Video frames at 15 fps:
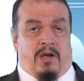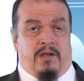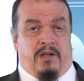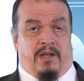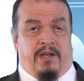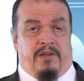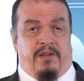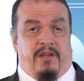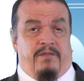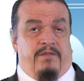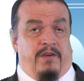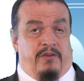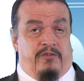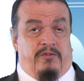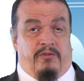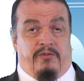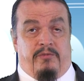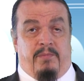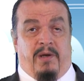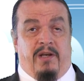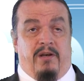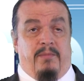Unlike the fictional
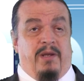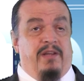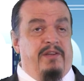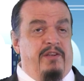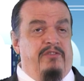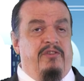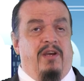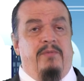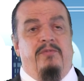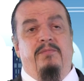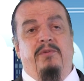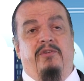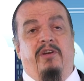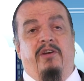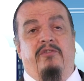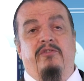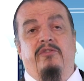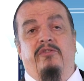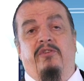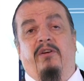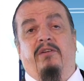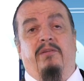Spider-Man, these types of
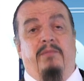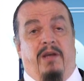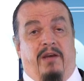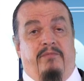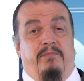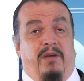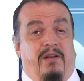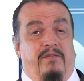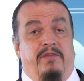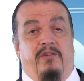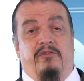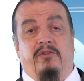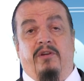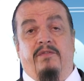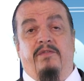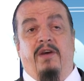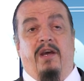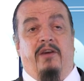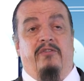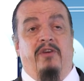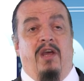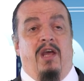mutations seldom have beneficial
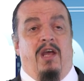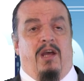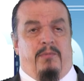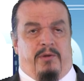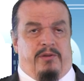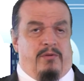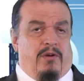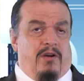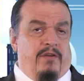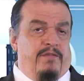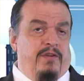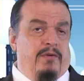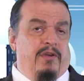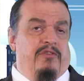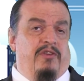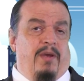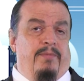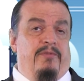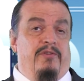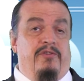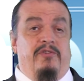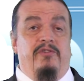effects. But there are a few
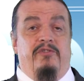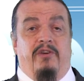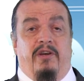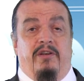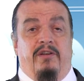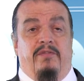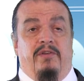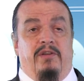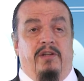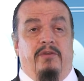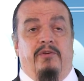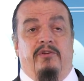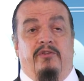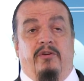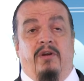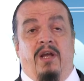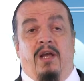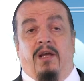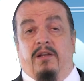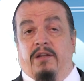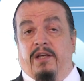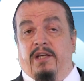exceptions in scientific literature,
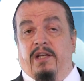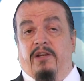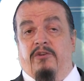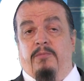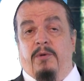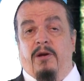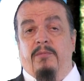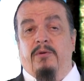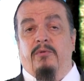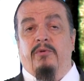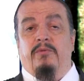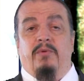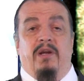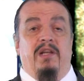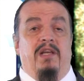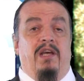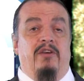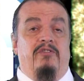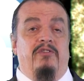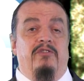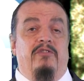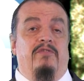like an experiment with
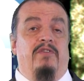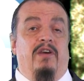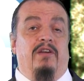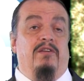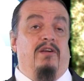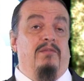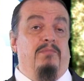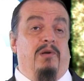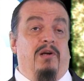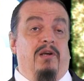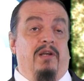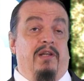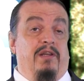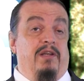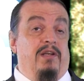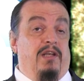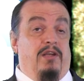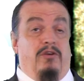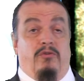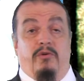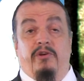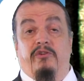radiation's effect on barley that
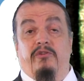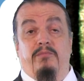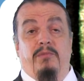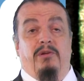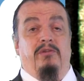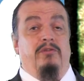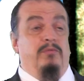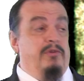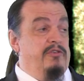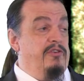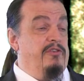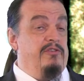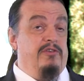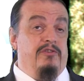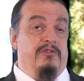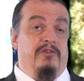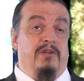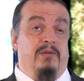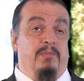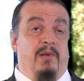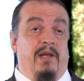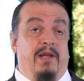increased mildew resistance
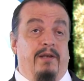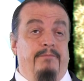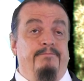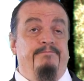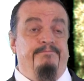in the plant.